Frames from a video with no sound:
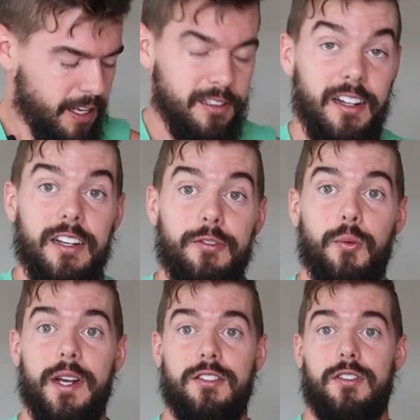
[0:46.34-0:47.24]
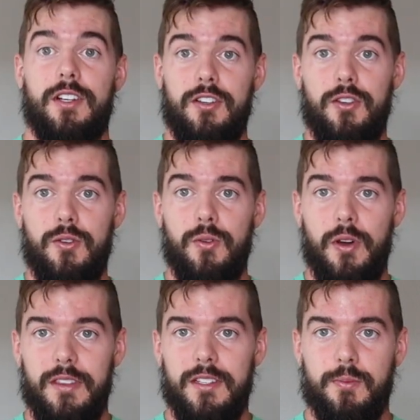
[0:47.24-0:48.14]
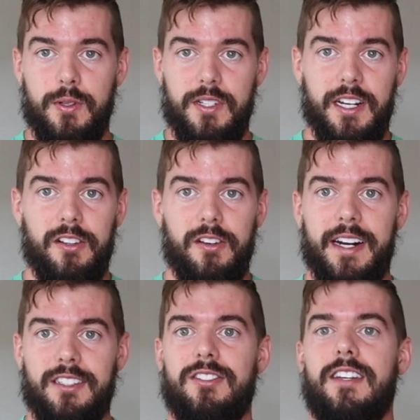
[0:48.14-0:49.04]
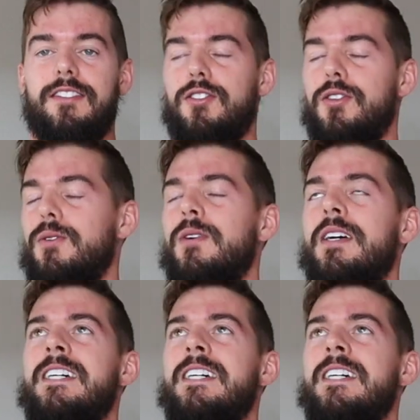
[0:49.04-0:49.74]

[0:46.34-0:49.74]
A lot of different ways you can do this particular exercise too.